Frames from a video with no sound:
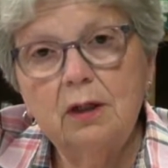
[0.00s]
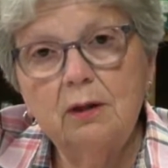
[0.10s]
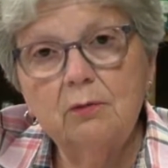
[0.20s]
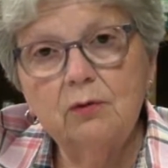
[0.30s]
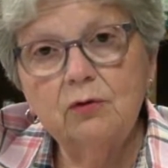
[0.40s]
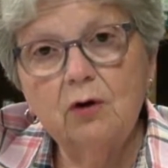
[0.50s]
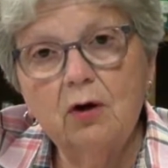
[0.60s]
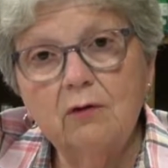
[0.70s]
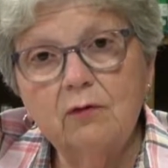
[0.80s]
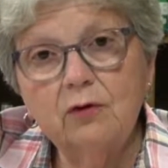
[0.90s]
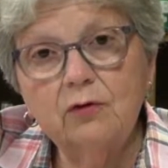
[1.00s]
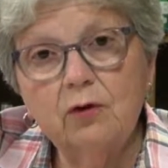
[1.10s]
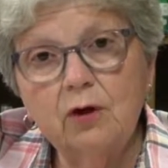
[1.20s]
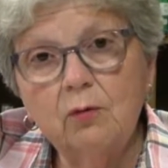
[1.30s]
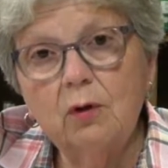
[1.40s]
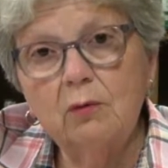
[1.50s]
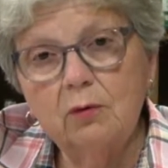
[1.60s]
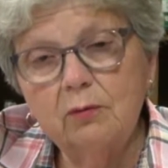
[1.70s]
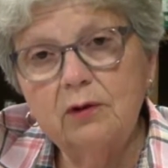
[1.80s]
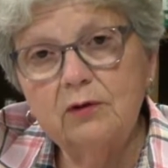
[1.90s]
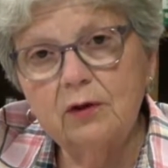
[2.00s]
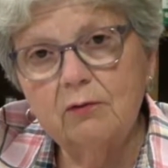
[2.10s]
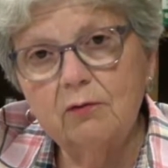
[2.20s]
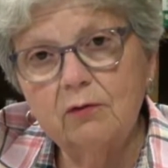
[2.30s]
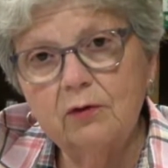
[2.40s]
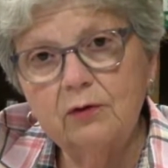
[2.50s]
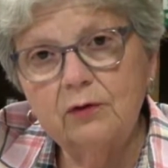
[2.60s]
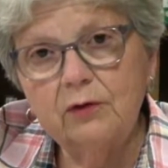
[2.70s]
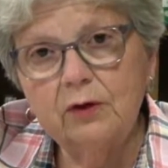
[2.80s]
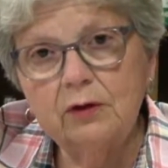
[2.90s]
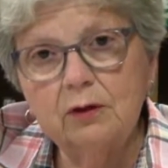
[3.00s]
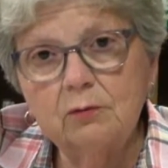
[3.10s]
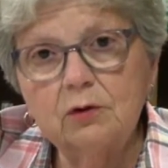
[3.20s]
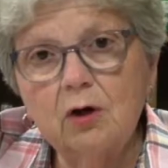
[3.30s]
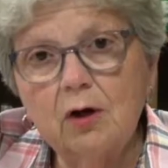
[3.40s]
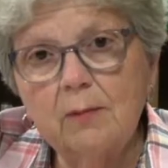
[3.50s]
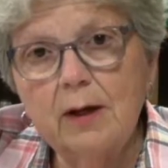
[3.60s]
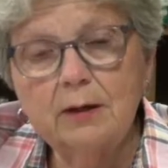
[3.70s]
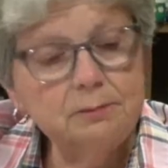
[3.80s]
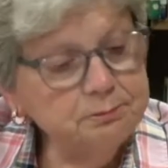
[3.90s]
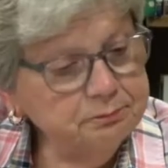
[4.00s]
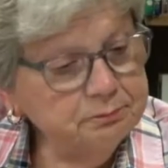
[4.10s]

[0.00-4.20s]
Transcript: and we'll start at verse 31, we'll read several verses here, and then we'll talk about them.